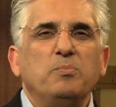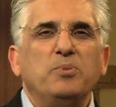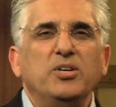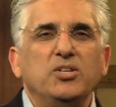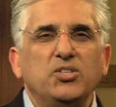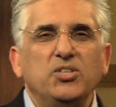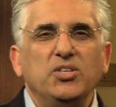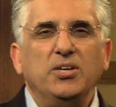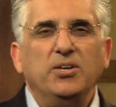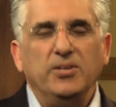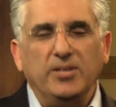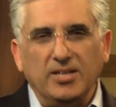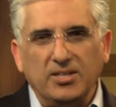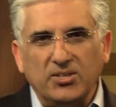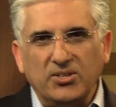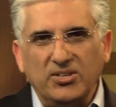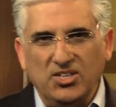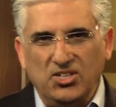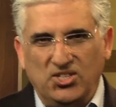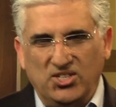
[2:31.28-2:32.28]
persecuted
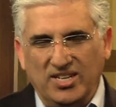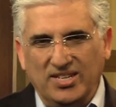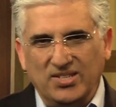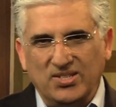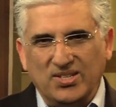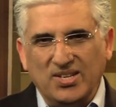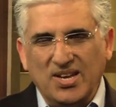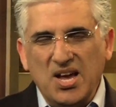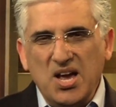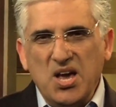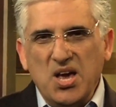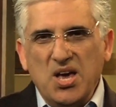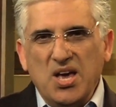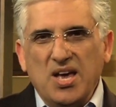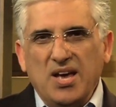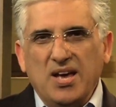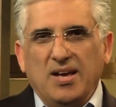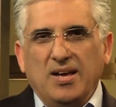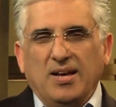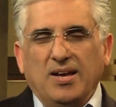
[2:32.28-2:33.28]
Christians?
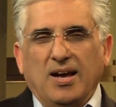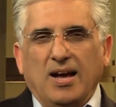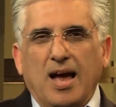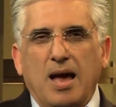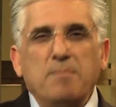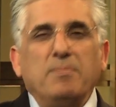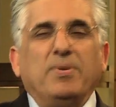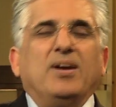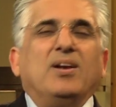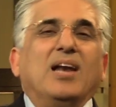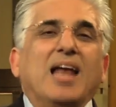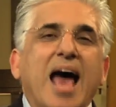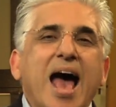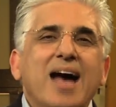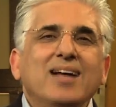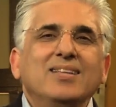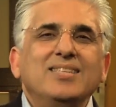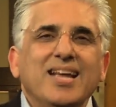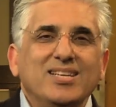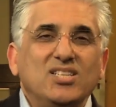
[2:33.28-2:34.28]
I'm
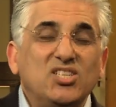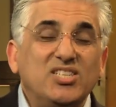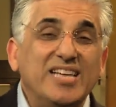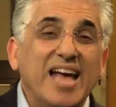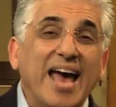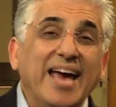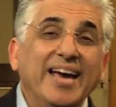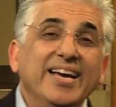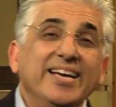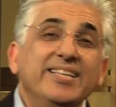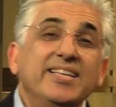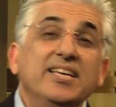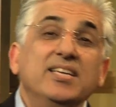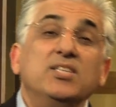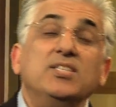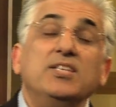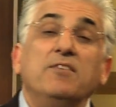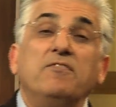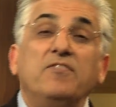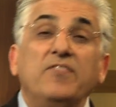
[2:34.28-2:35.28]
glad that Saeed is
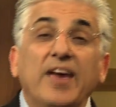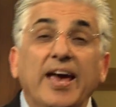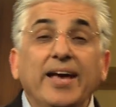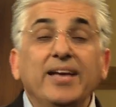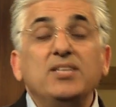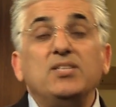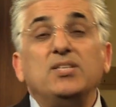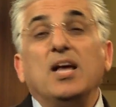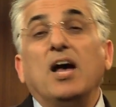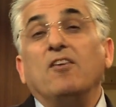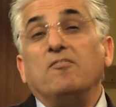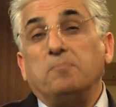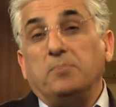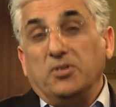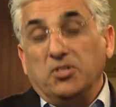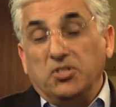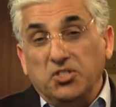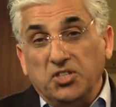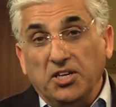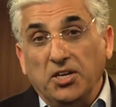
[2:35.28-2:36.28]
the face of
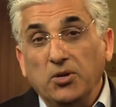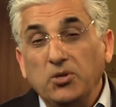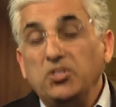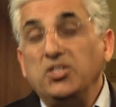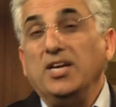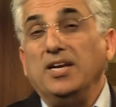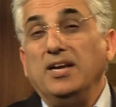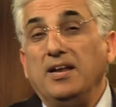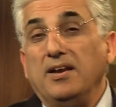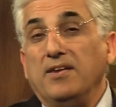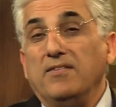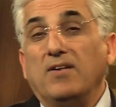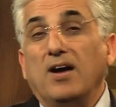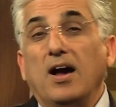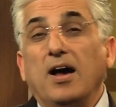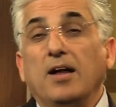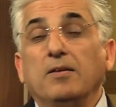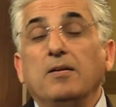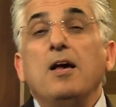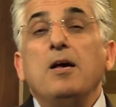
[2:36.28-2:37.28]
persecution in
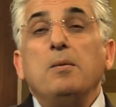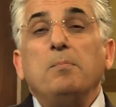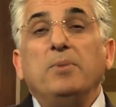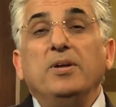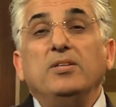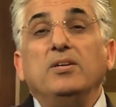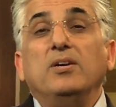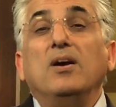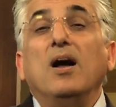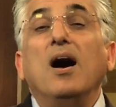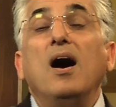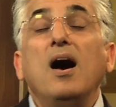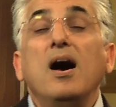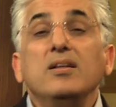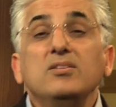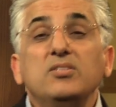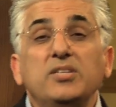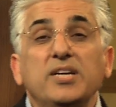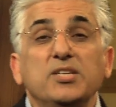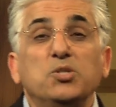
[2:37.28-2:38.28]
Iran, but there are
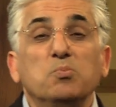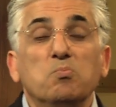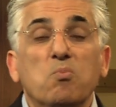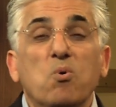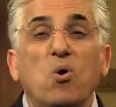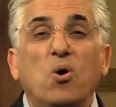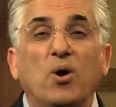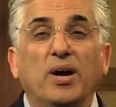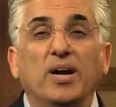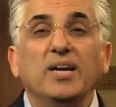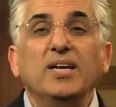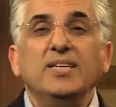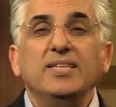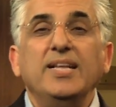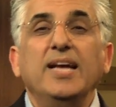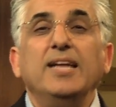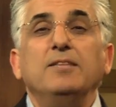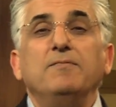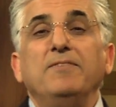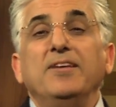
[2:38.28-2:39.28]
hundreds more
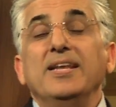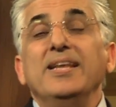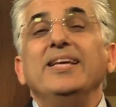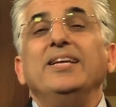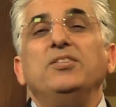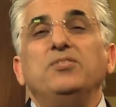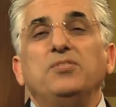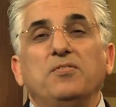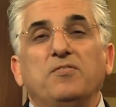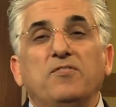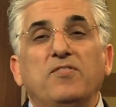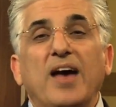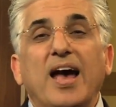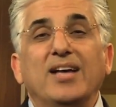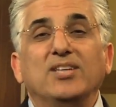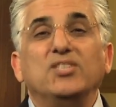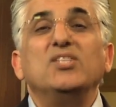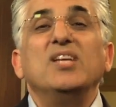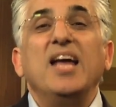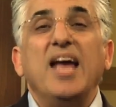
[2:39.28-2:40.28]
that we need to
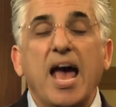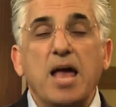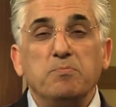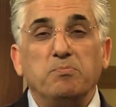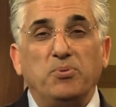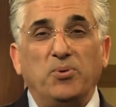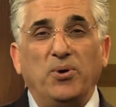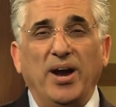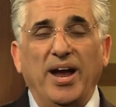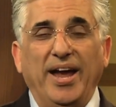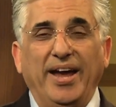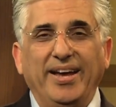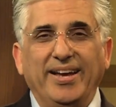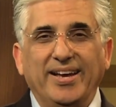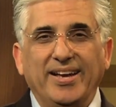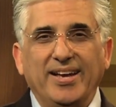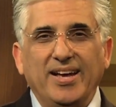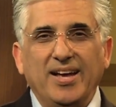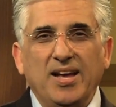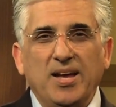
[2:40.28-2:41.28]
fast and pray,
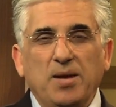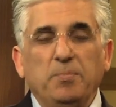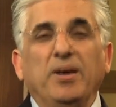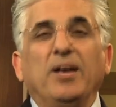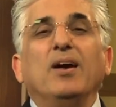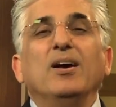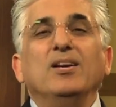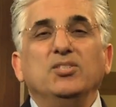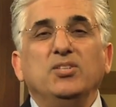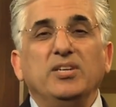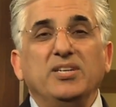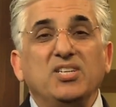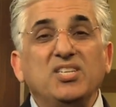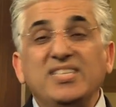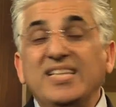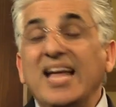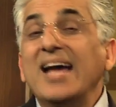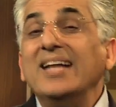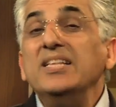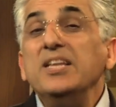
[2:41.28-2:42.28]
because they're
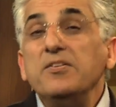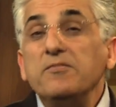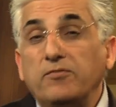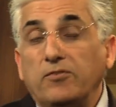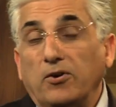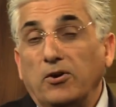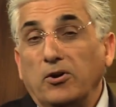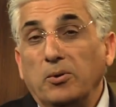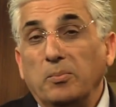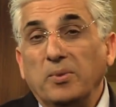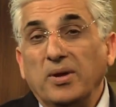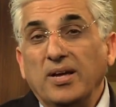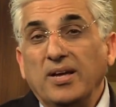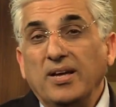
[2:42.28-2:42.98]
standing firm